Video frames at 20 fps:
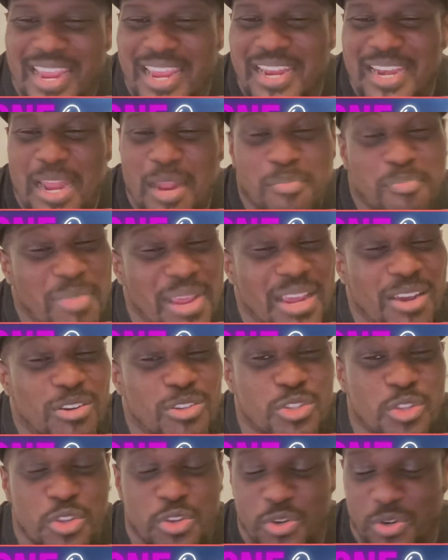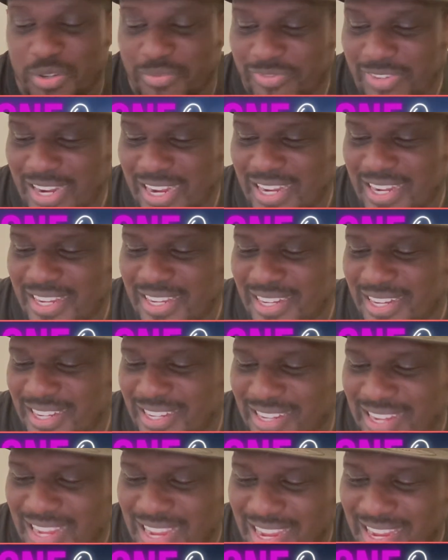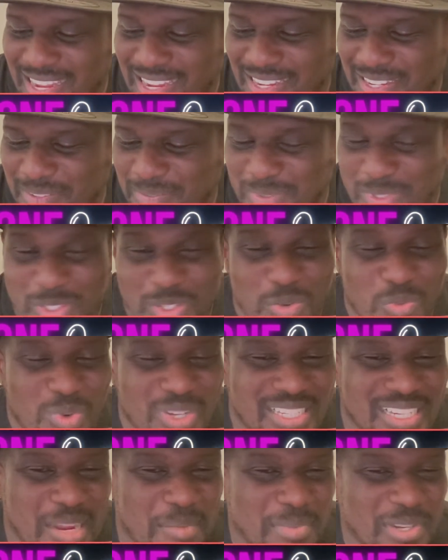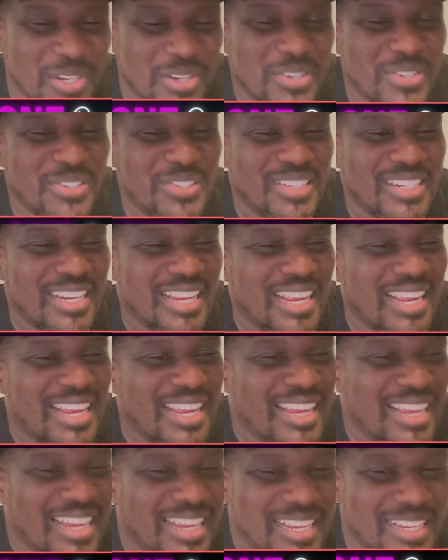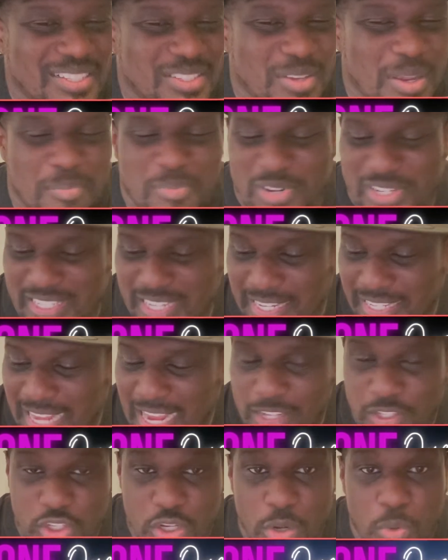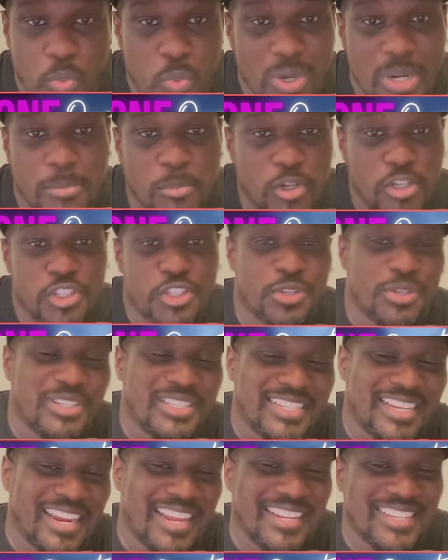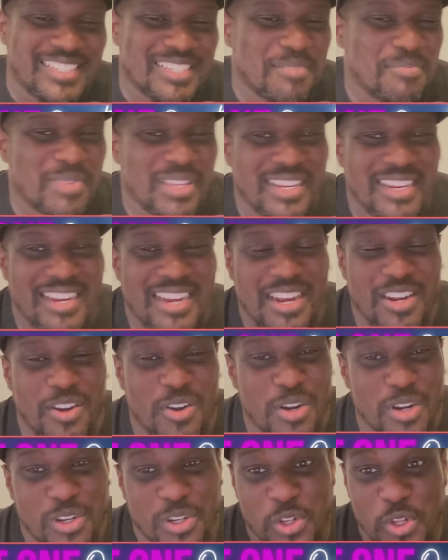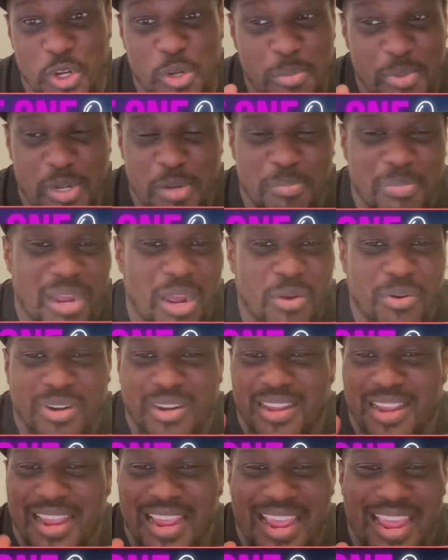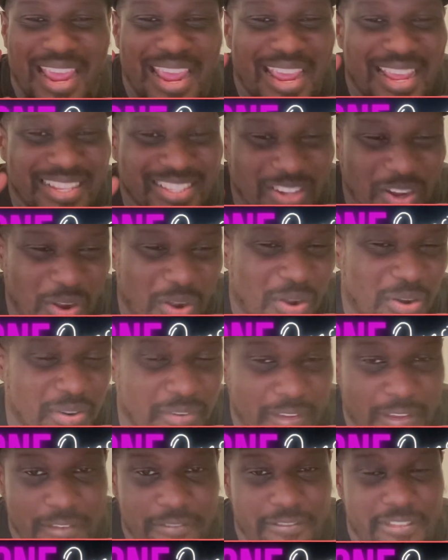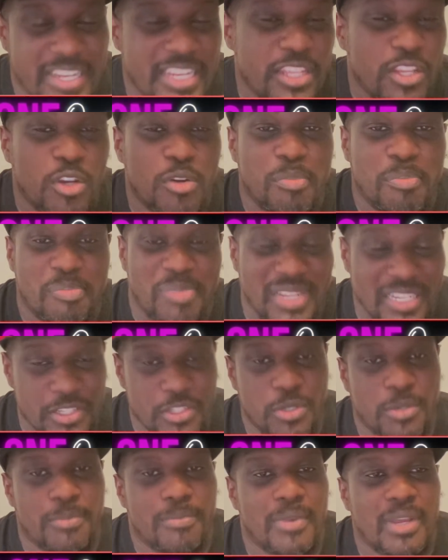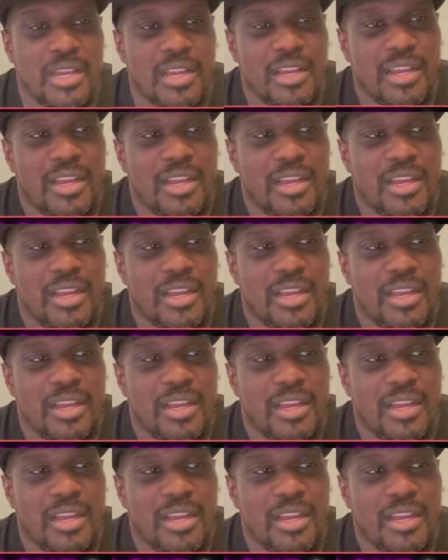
and that bell so you're notified to what's coming on. So I appreciate that. So what I'm going to show you today is something that I learned a little bit about. It's called Video Pencil.